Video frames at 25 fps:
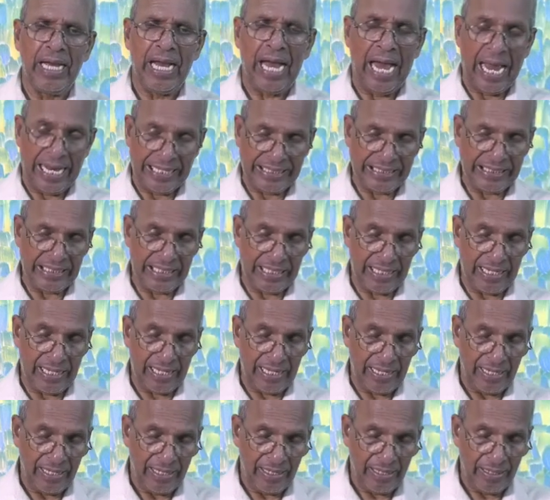and
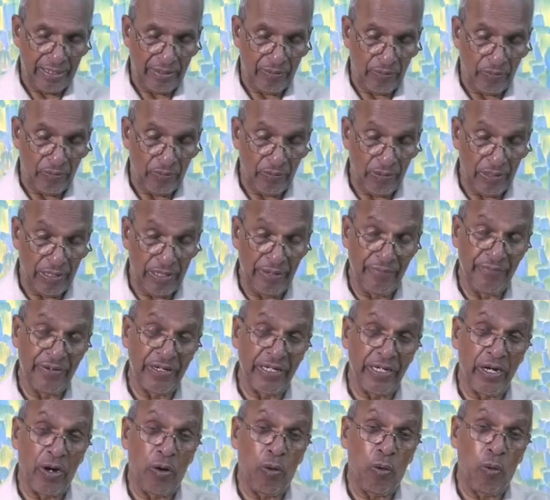
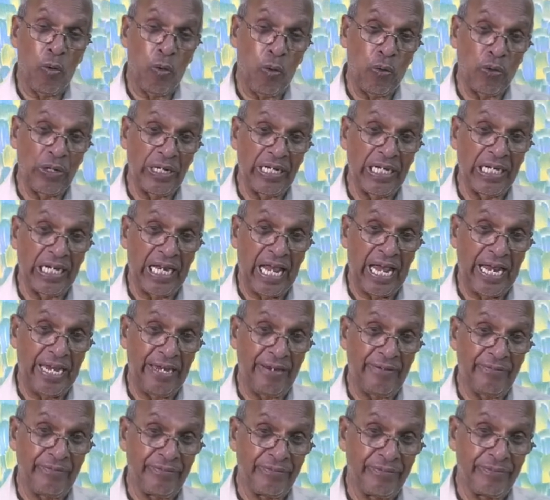living a holy
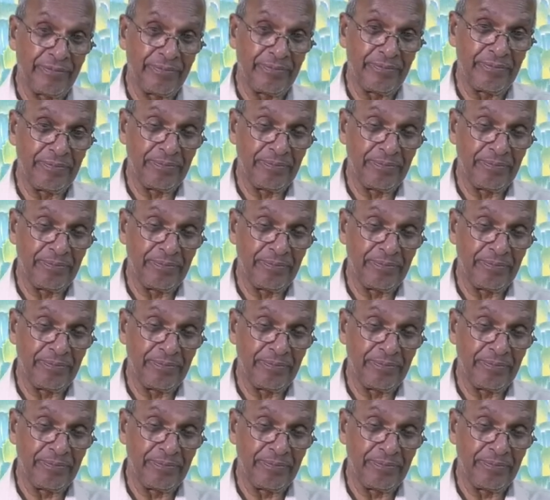life.